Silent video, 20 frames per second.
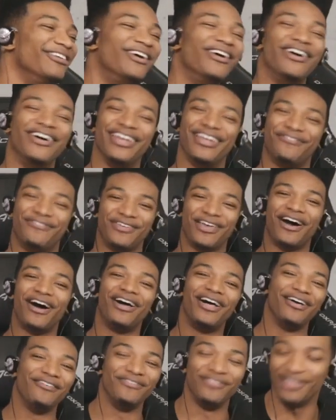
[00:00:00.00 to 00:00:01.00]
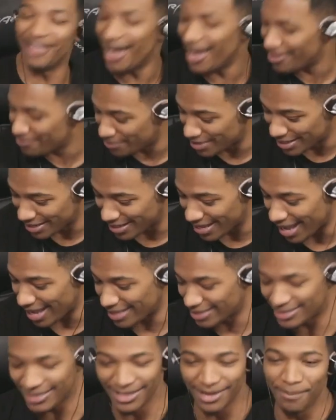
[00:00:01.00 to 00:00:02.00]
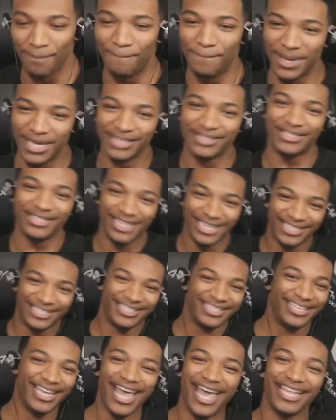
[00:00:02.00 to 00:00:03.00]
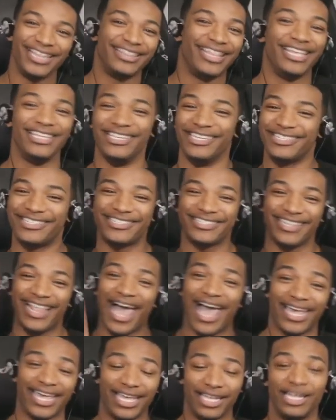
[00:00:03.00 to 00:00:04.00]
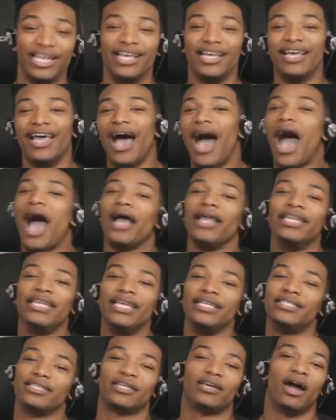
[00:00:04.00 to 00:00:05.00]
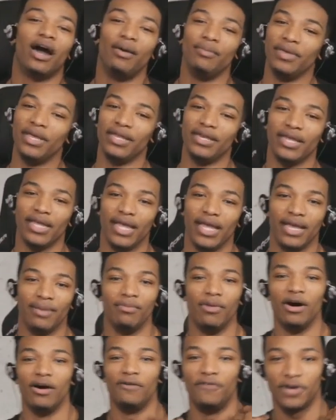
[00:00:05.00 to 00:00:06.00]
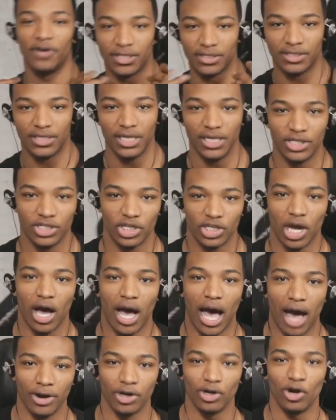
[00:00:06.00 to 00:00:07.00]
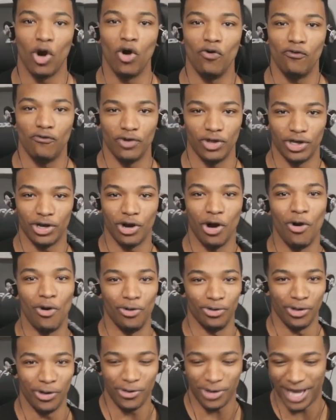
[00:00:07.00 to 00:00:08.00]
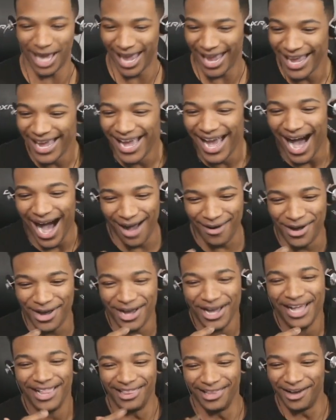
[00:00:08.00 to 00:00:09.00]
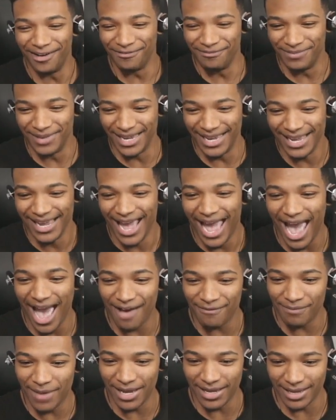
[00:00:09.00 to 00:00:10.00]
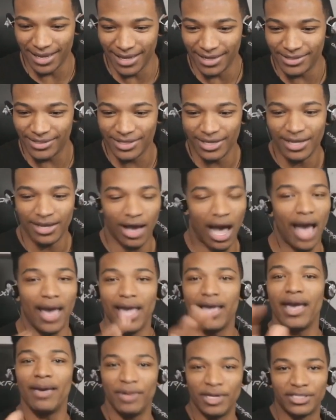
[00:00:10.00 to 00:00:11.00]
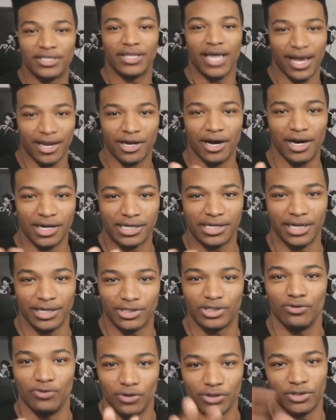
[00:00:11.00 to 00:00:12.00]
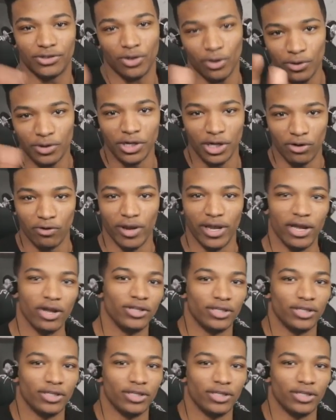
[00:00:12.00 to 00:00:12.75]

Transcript: on, if y'all have not been getting to the business yet, then you're slacking. I need to come in here and motherfucking teach y'all how to go for the gold, okay? Love me, have my kids. I am into that cuck shit to a certain degree,